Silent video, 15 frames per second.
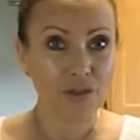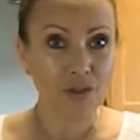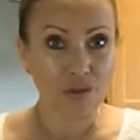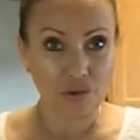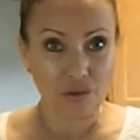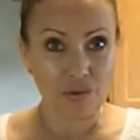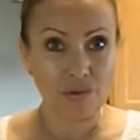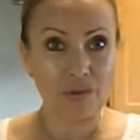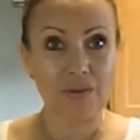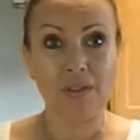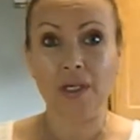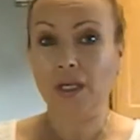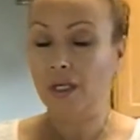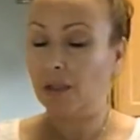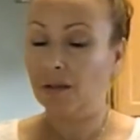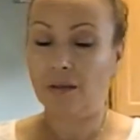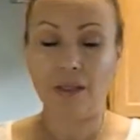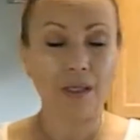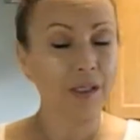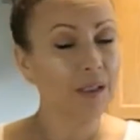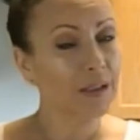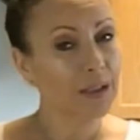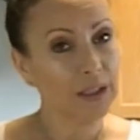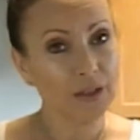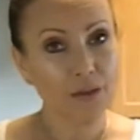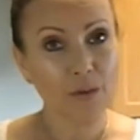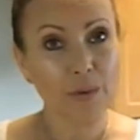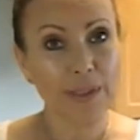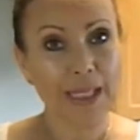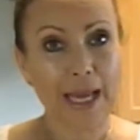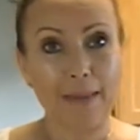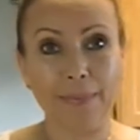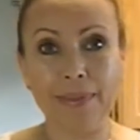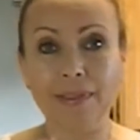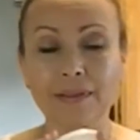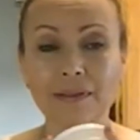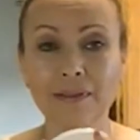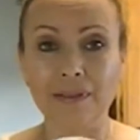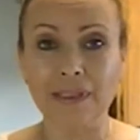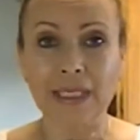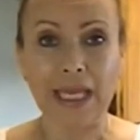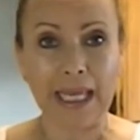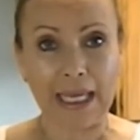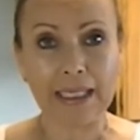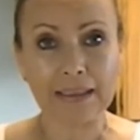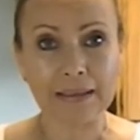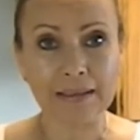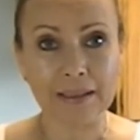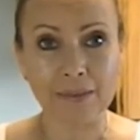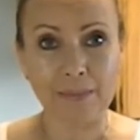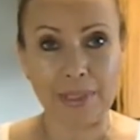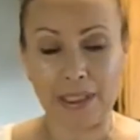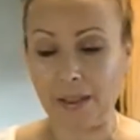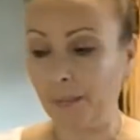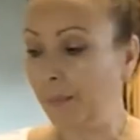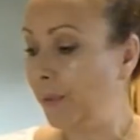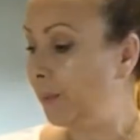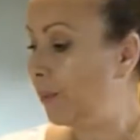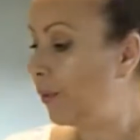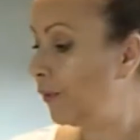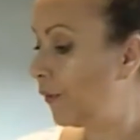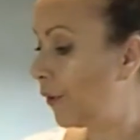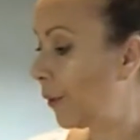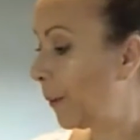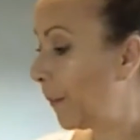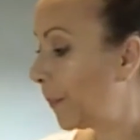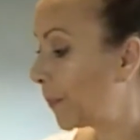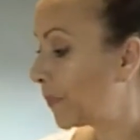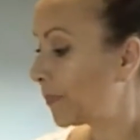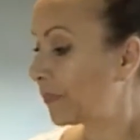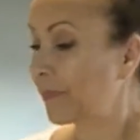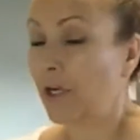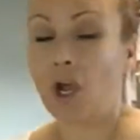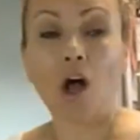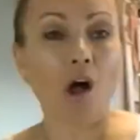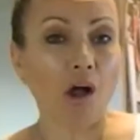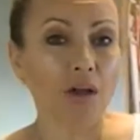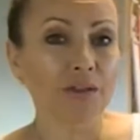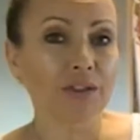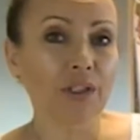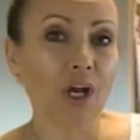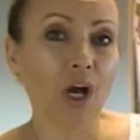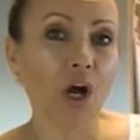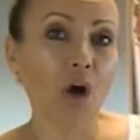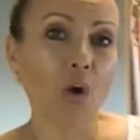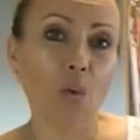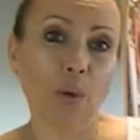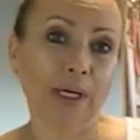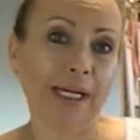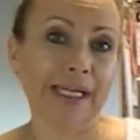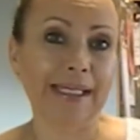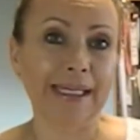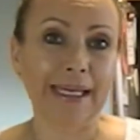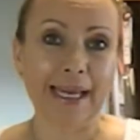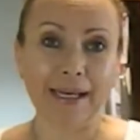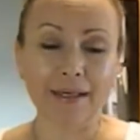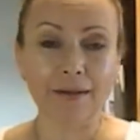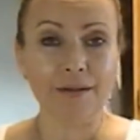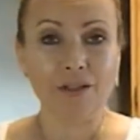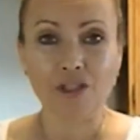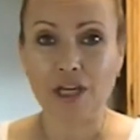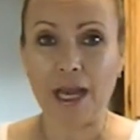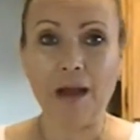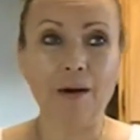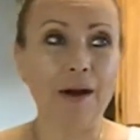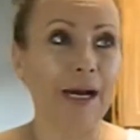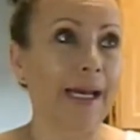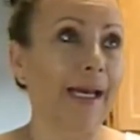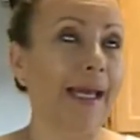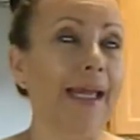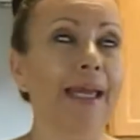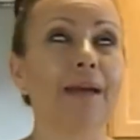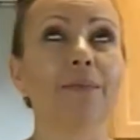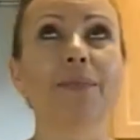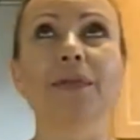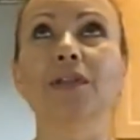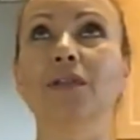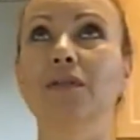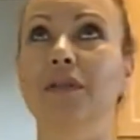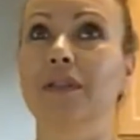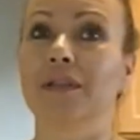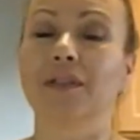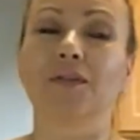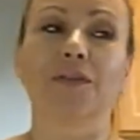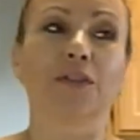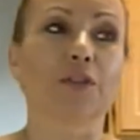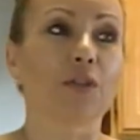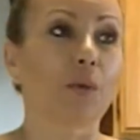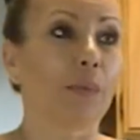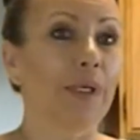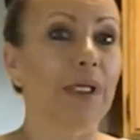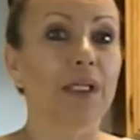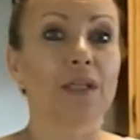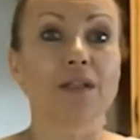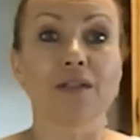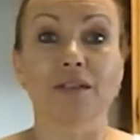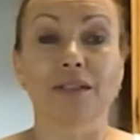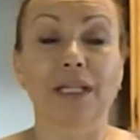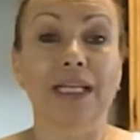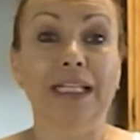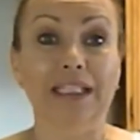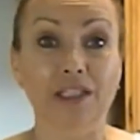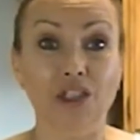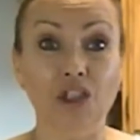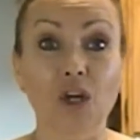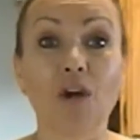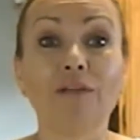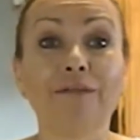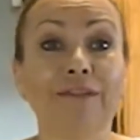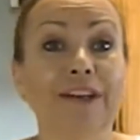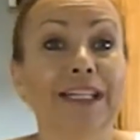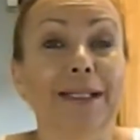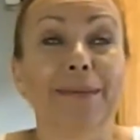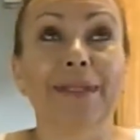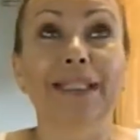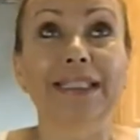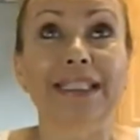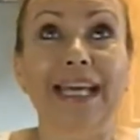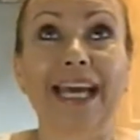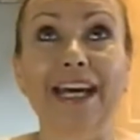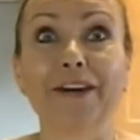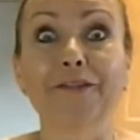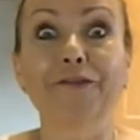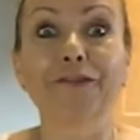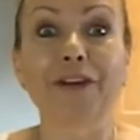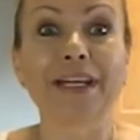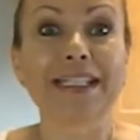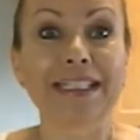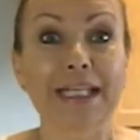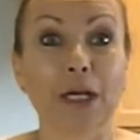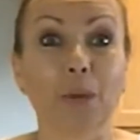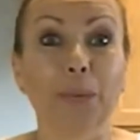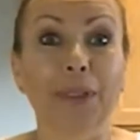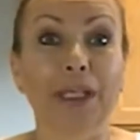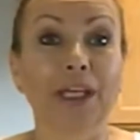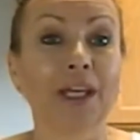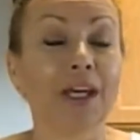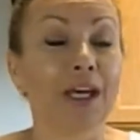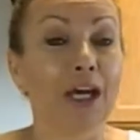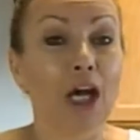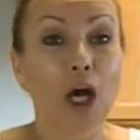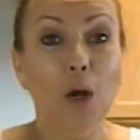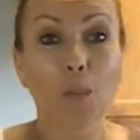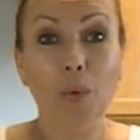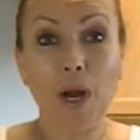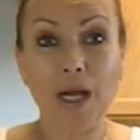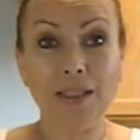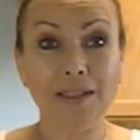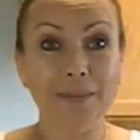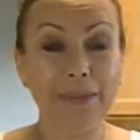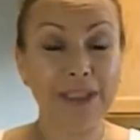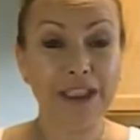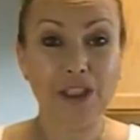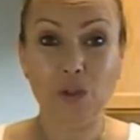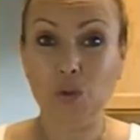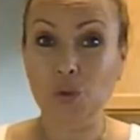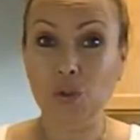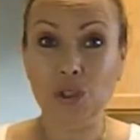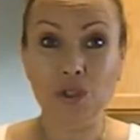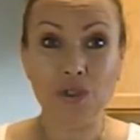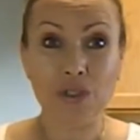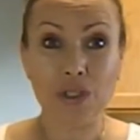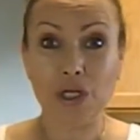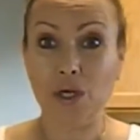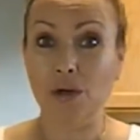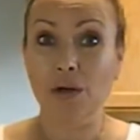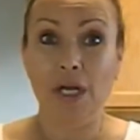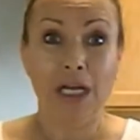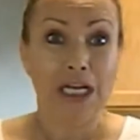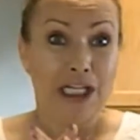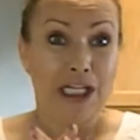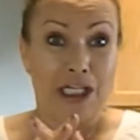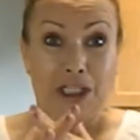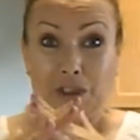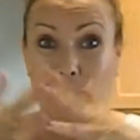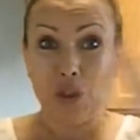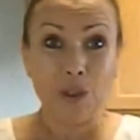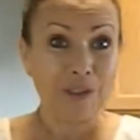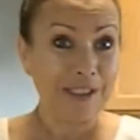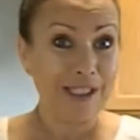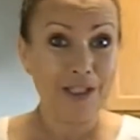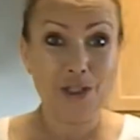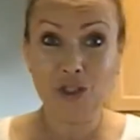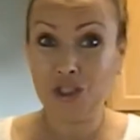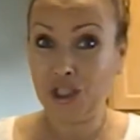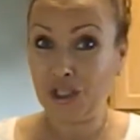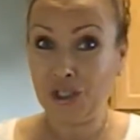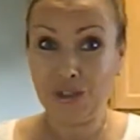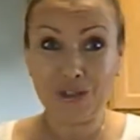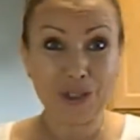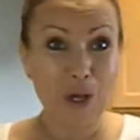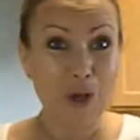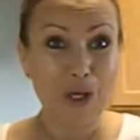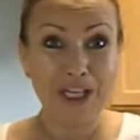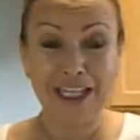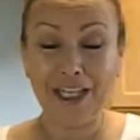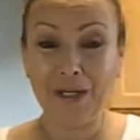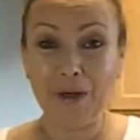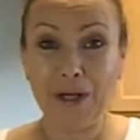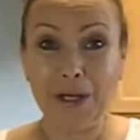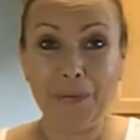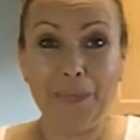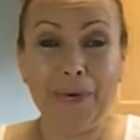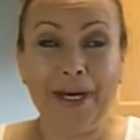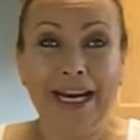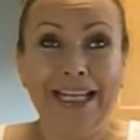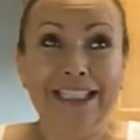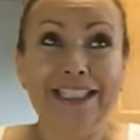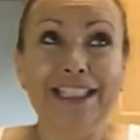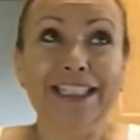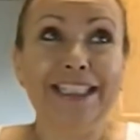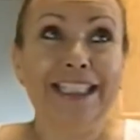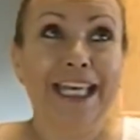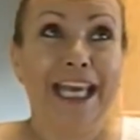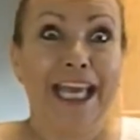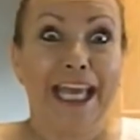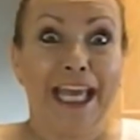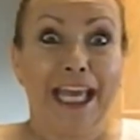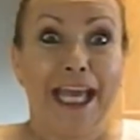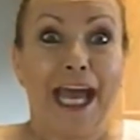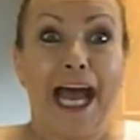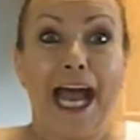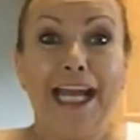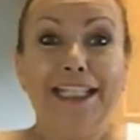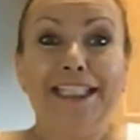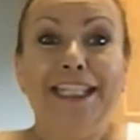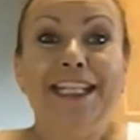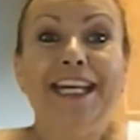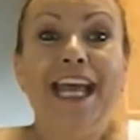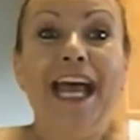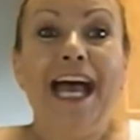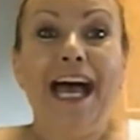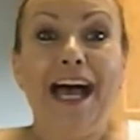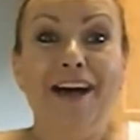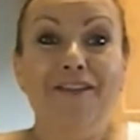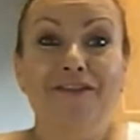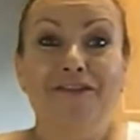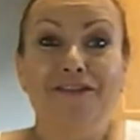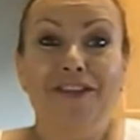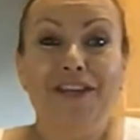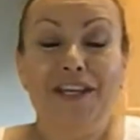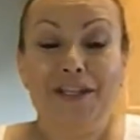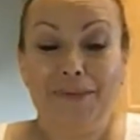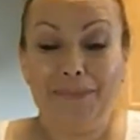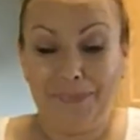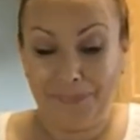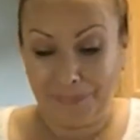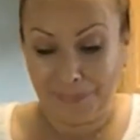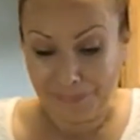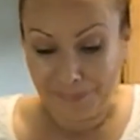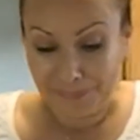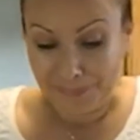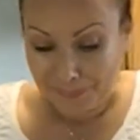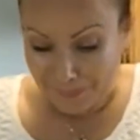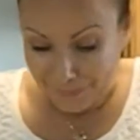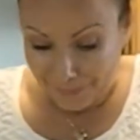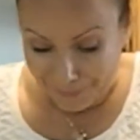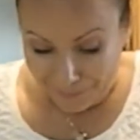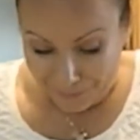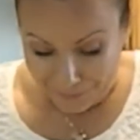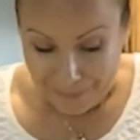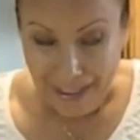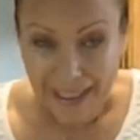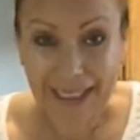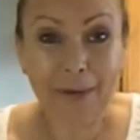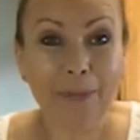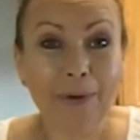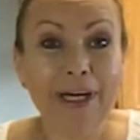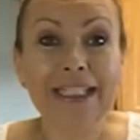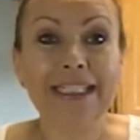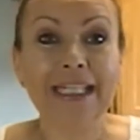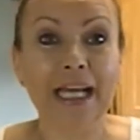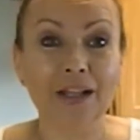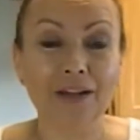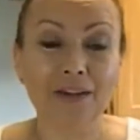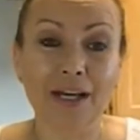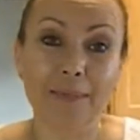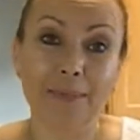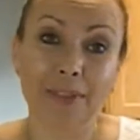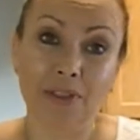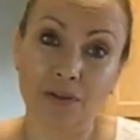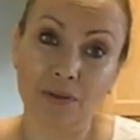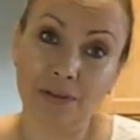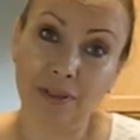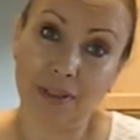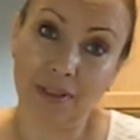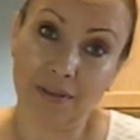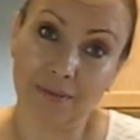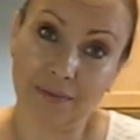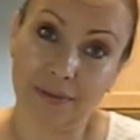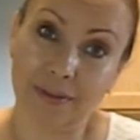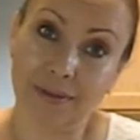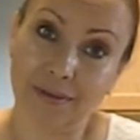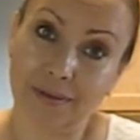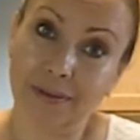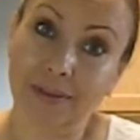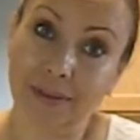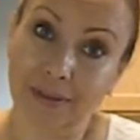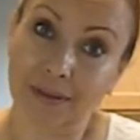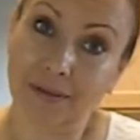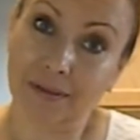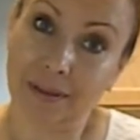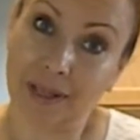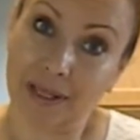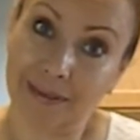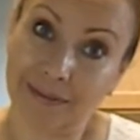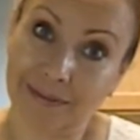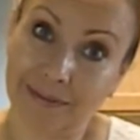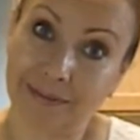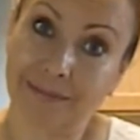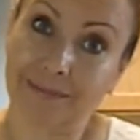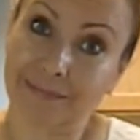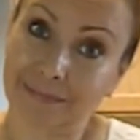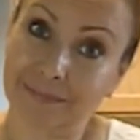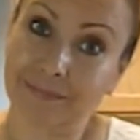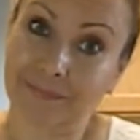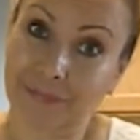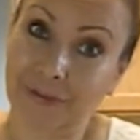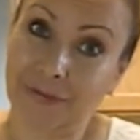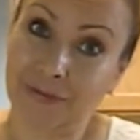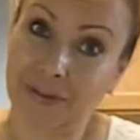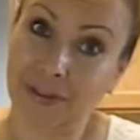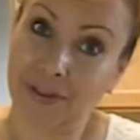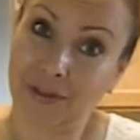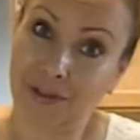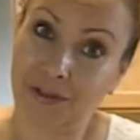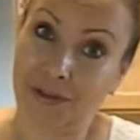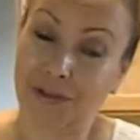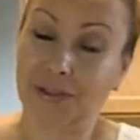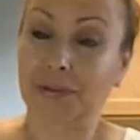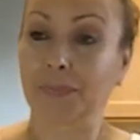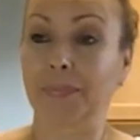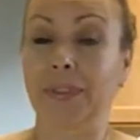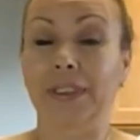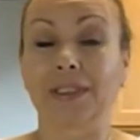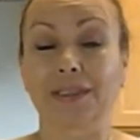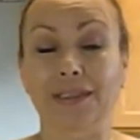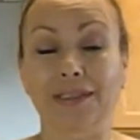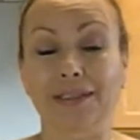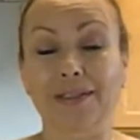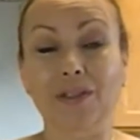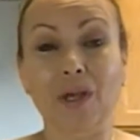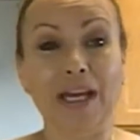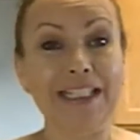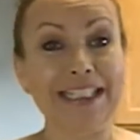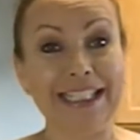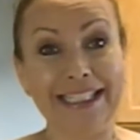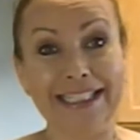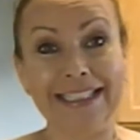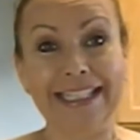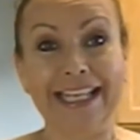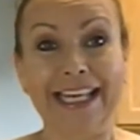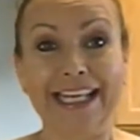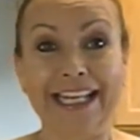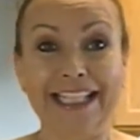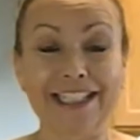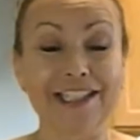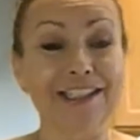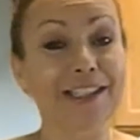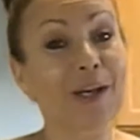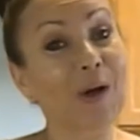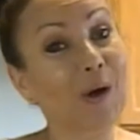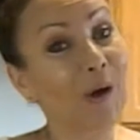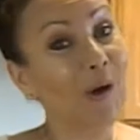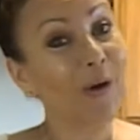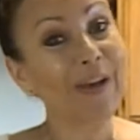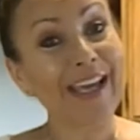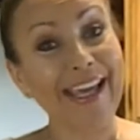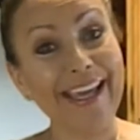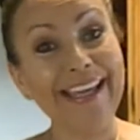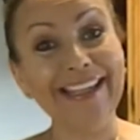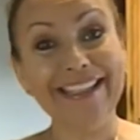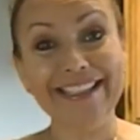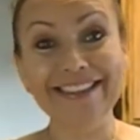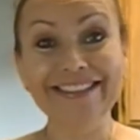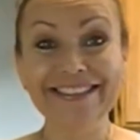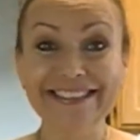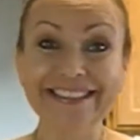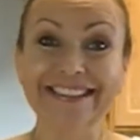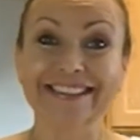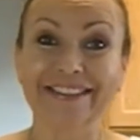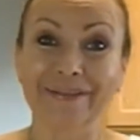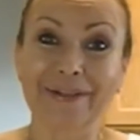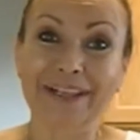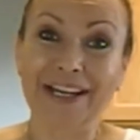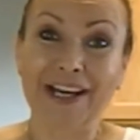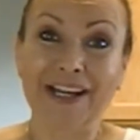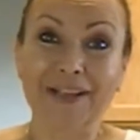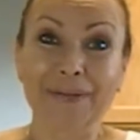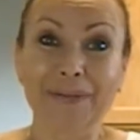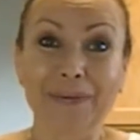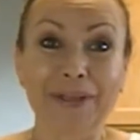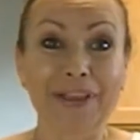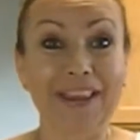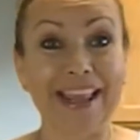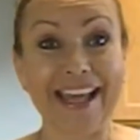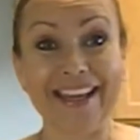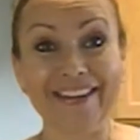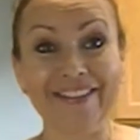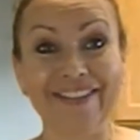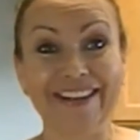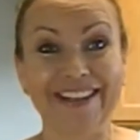you use, you can continue with that. But this is an excellent makeup remover. Also, when I get out of the shower, and I have been doing this for so many years, and it's so funny because I had a friend tell me approximately 2 years ago, Susan, you should use coconut oil, but I didn't have I didn't want to tell her I've been using it for, the last 15 years. But, so I didn't. And I just, okay, went on with life,